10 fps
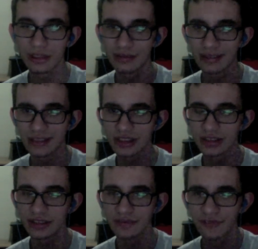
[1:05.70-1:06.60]
it's a
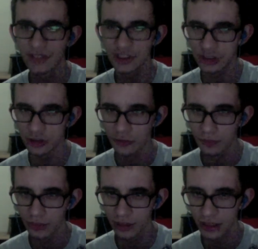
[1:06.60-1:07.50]
divisional
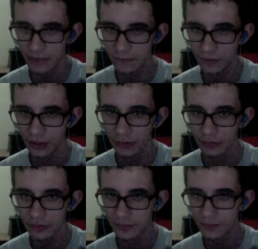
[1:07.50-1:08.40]
playing
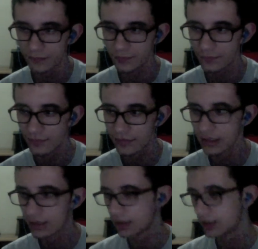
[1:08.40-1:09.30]
field.
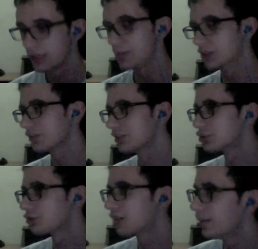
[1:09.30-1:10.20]
Best way to
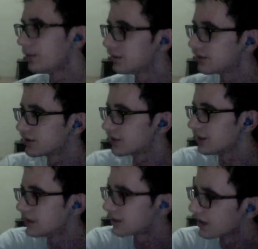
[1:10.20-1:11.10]
describe it is
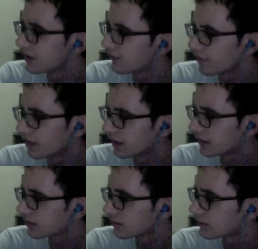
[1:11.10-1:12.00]
it's kind of
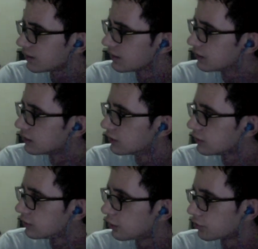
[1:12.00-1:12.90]
like
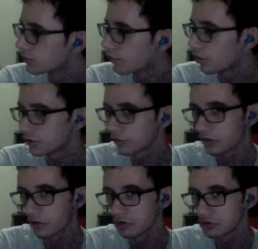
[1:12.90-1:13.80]
those martial
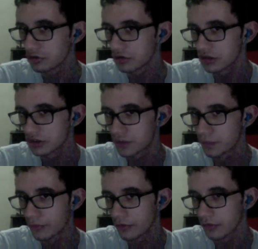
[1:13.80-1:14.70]
arts
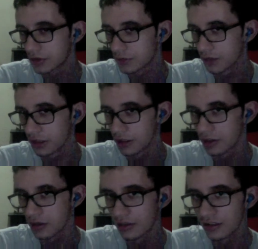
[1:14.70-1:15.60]
sports
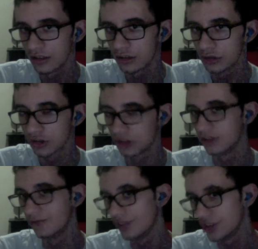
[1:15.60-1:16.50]
where there's a
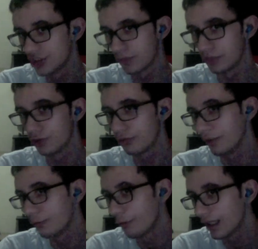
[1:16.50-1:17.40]
division
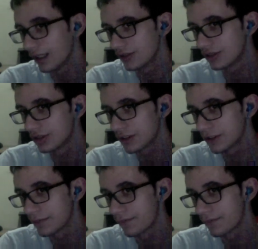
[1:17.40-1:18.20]
between weights.